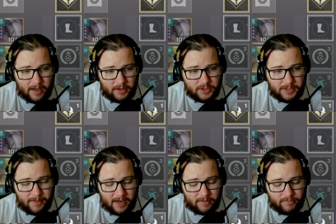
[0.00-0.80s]
energy
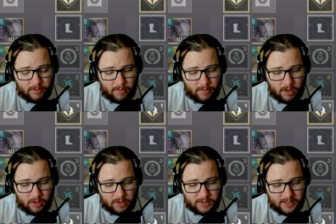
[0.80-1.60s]
back from
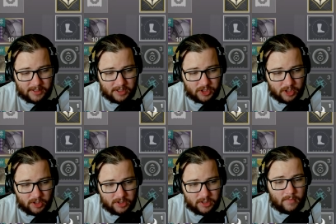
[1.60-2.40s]
our stasis
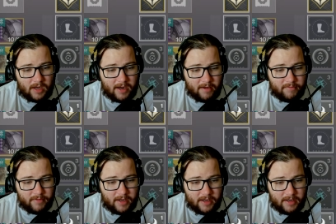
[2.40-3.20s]
shards, I have
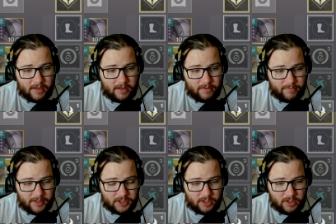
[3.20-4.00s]
a
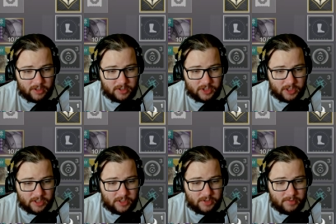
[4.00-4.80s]
innervation on
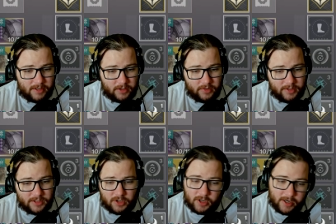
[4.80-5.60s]
just to increase
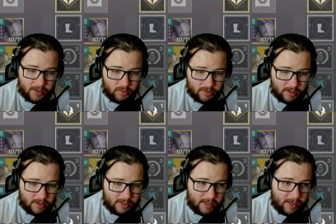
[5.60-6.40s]
our grenade cooldown
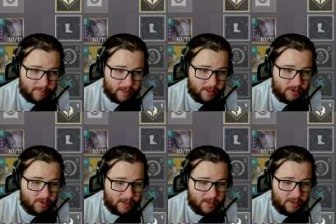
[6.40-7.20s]
a tiny bit. You
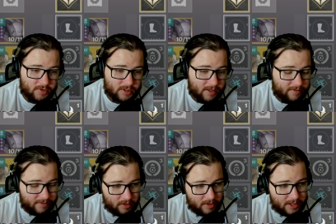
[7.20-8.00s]
can use an
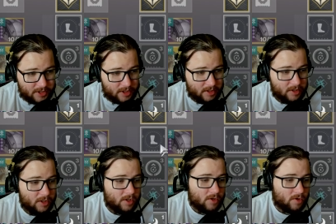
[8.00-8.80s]
invigoration
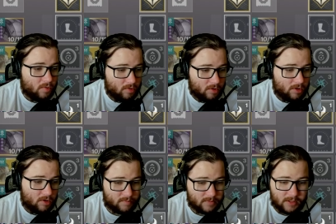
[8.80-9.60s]
or
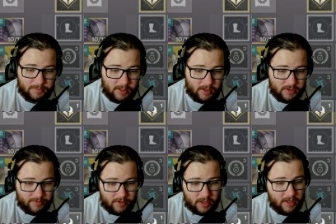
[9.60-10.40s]
something else if
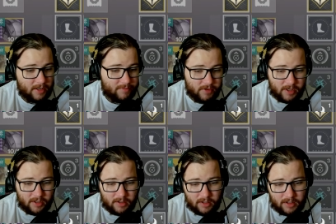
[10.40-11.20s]
you need it. If you need
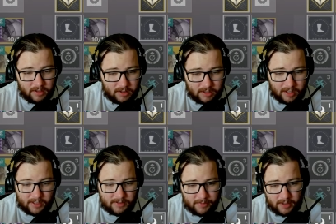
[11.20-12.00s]

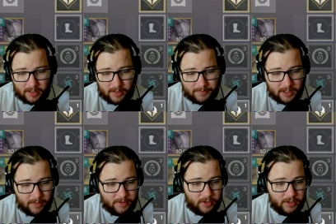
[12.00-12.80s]
class ability
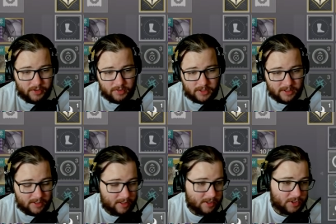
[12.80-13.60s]
uptime, you could use
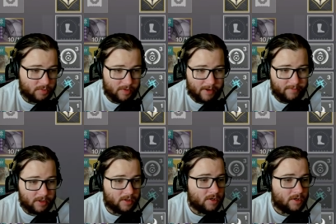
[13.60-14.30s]
insulation, whatever.